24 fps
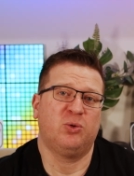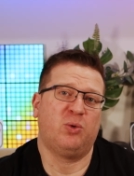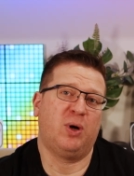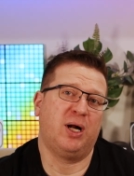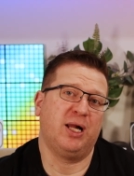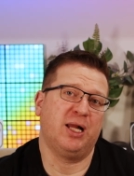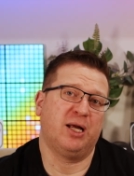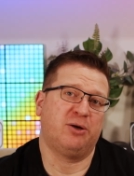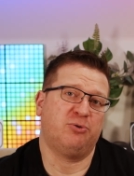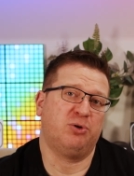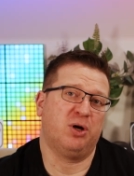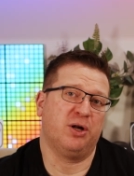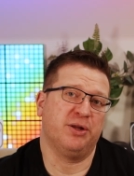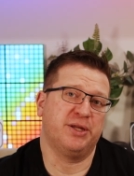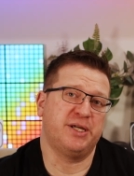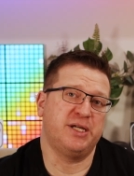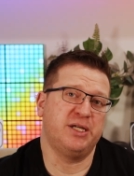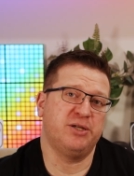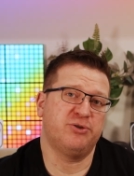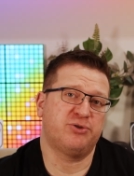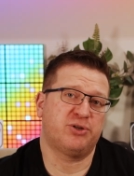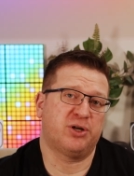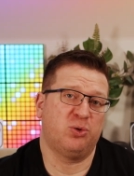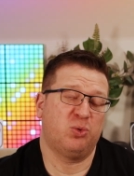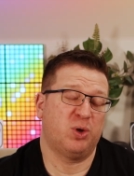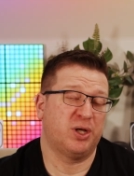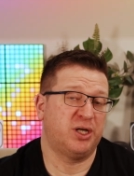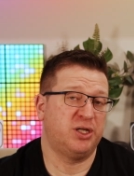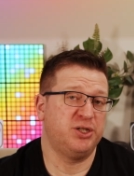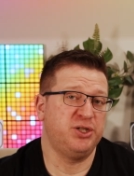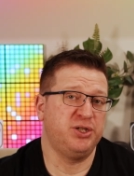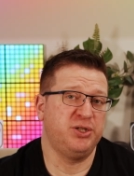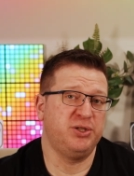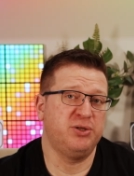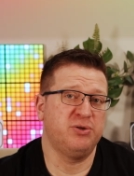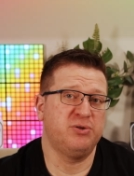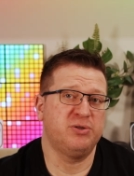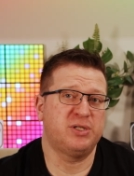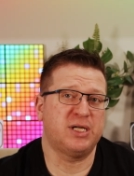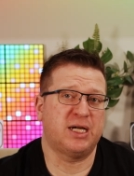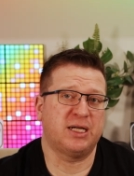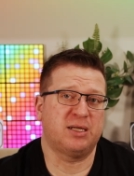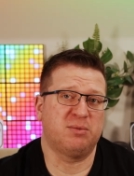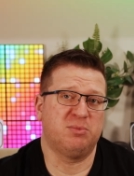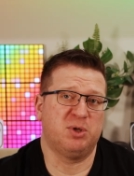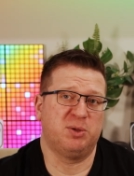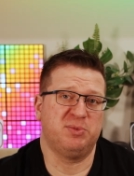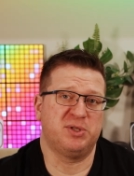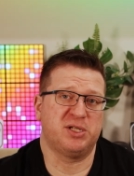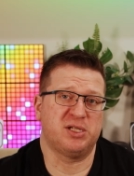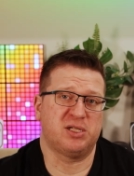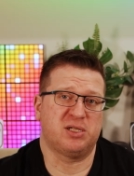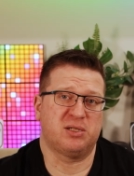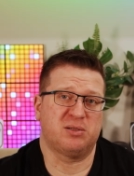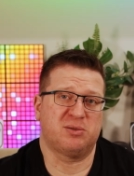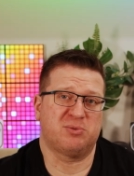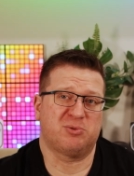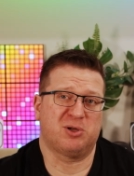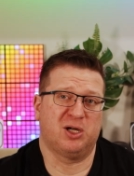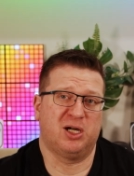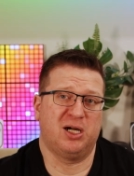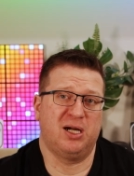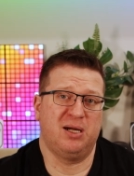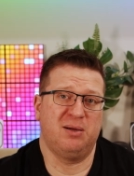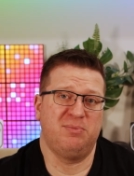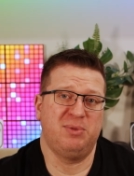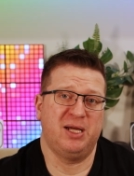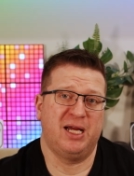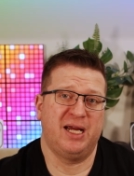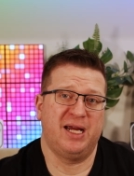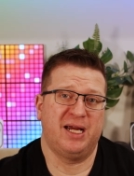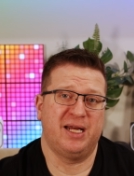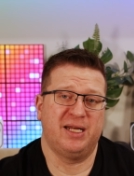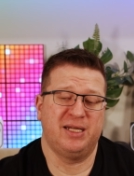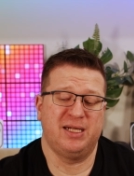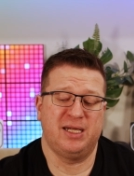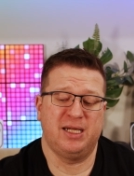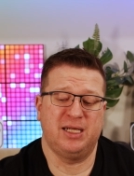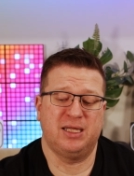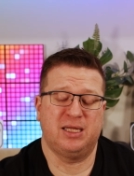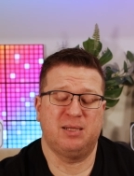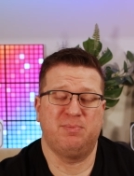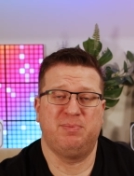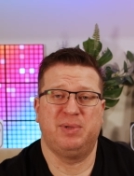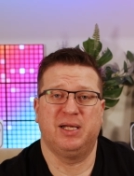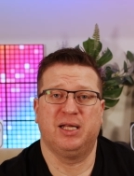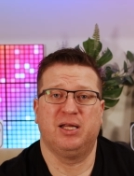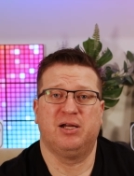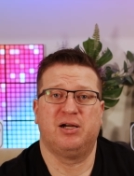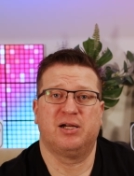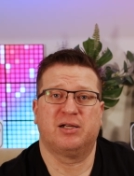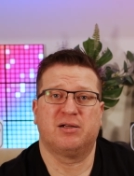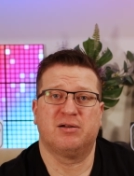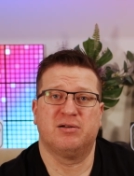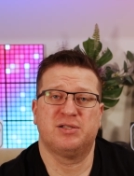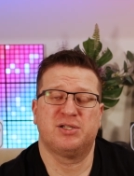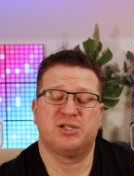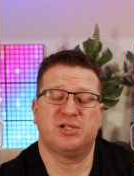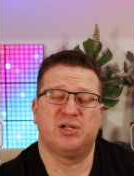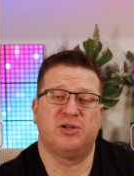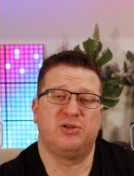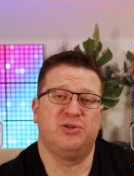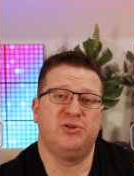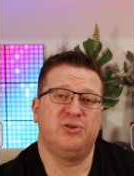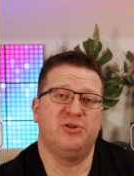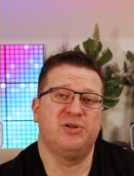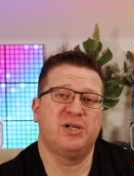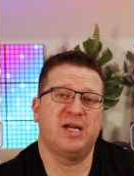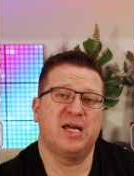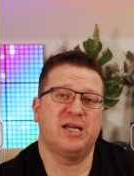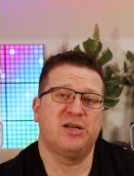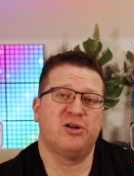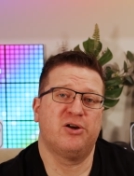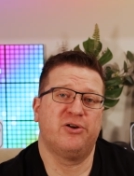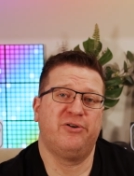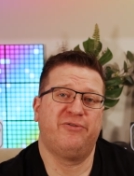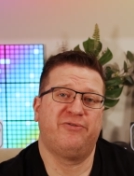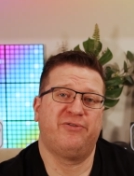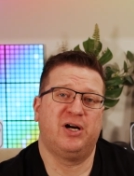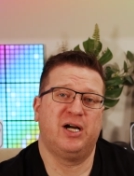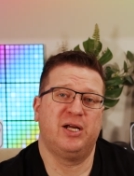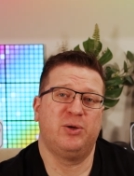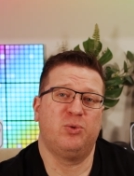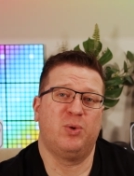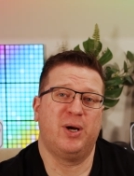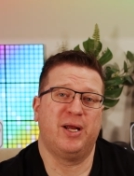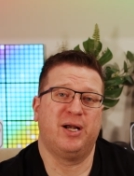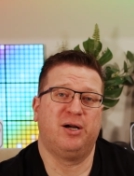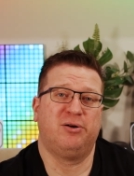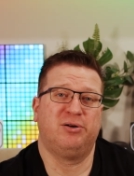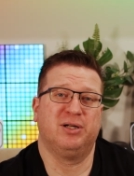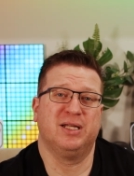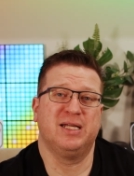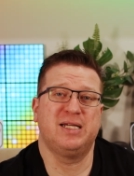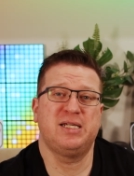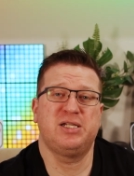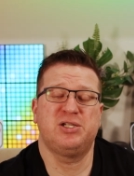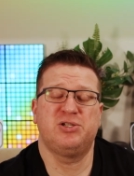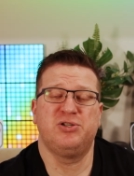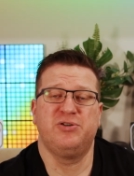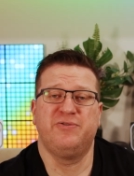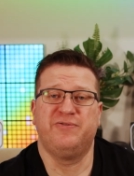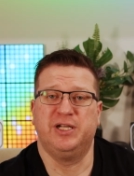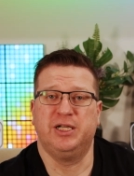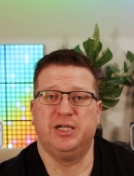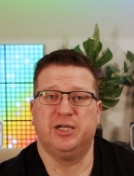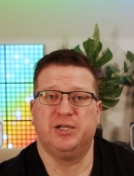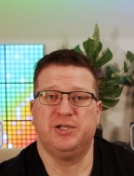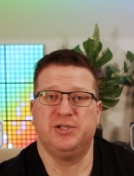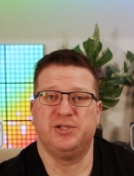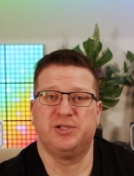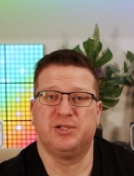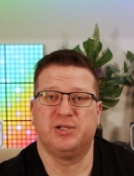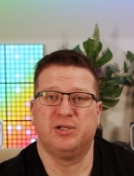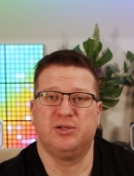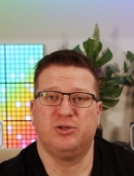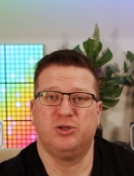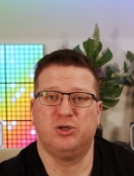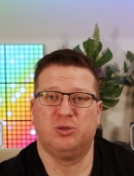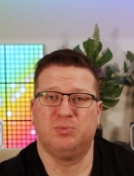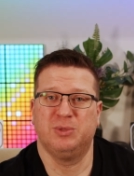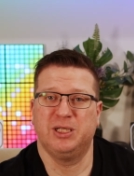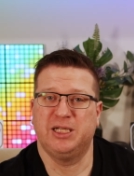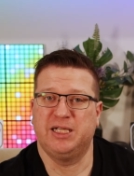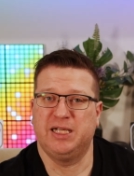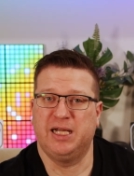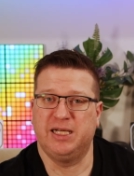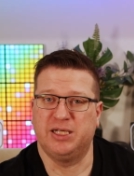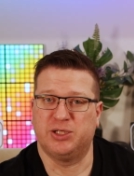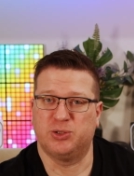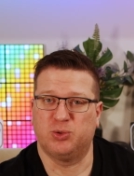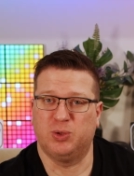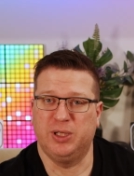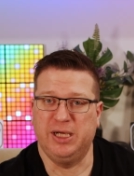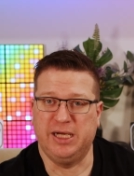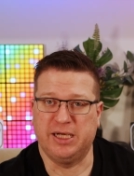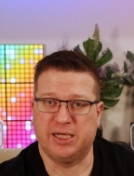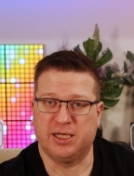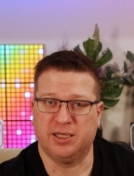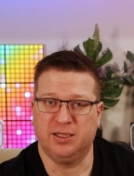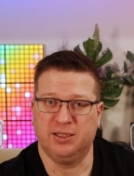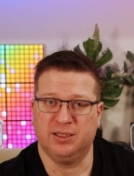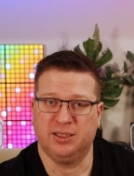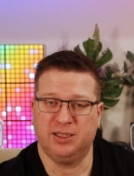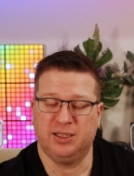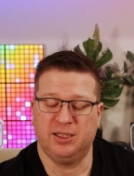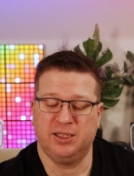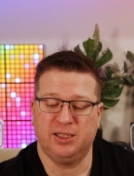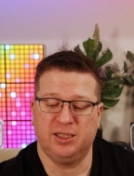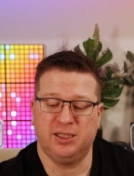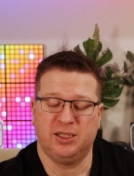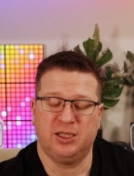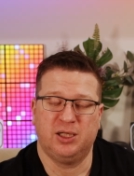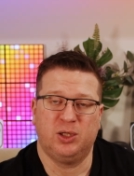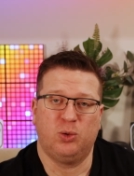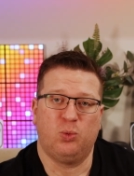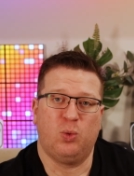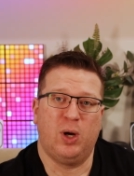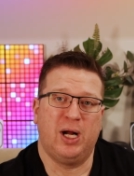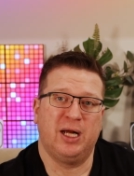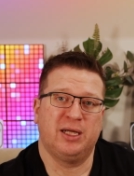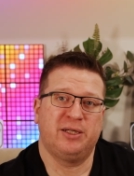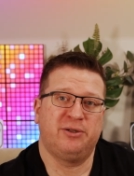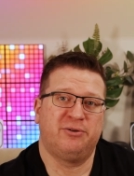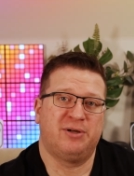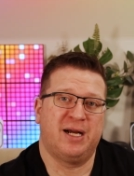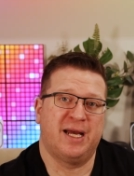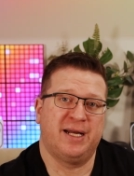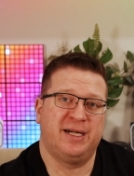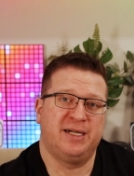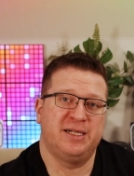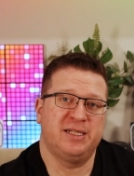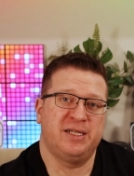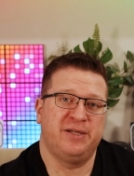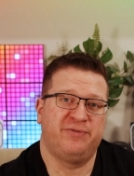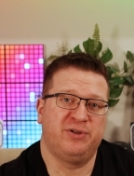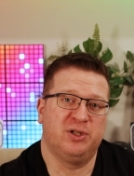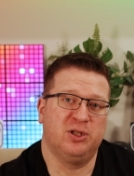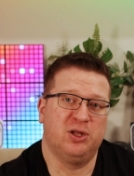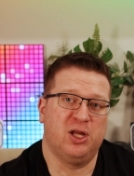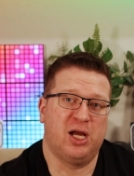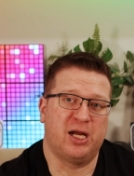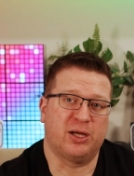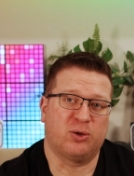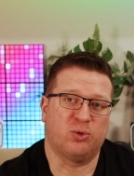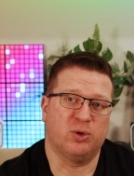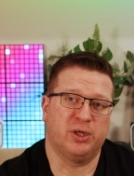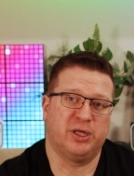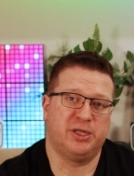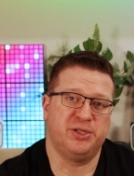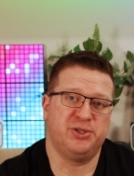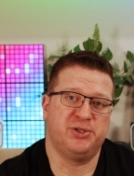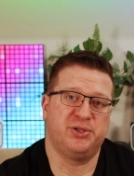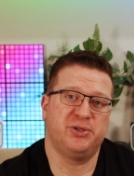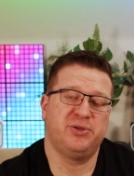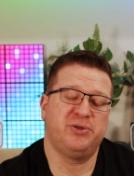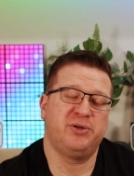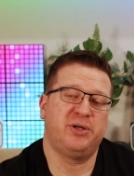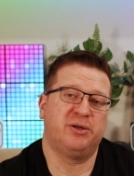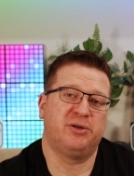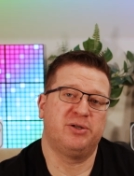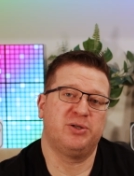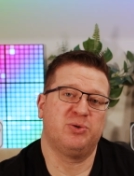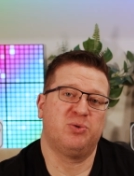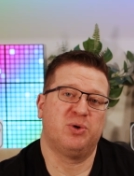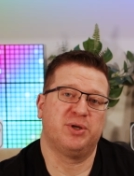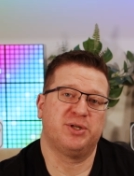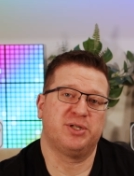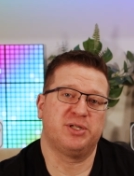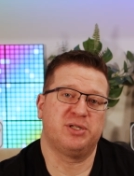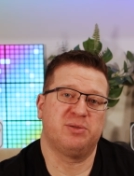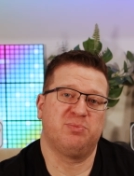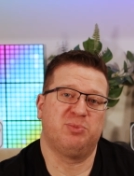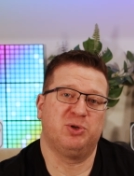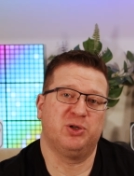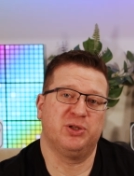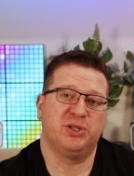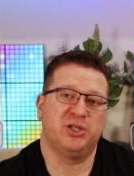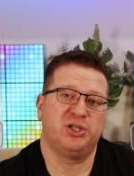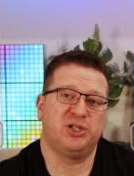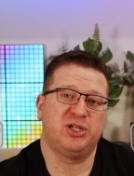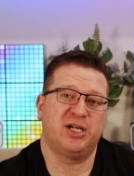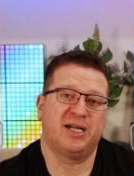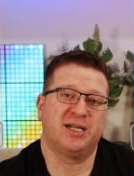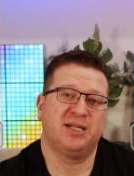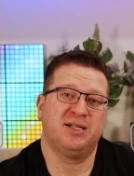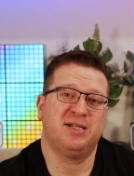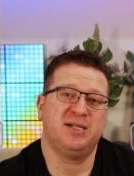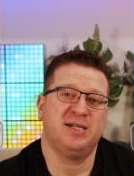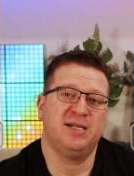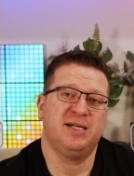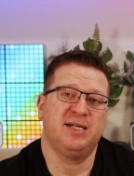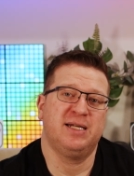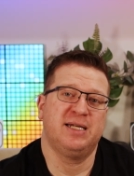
while I roll the intro, why don't you take a moment to subscribe and hit the bell icon so you get notified when I release new videos, normally each week. While you're at it, if you like what I do here and you want to support the channel,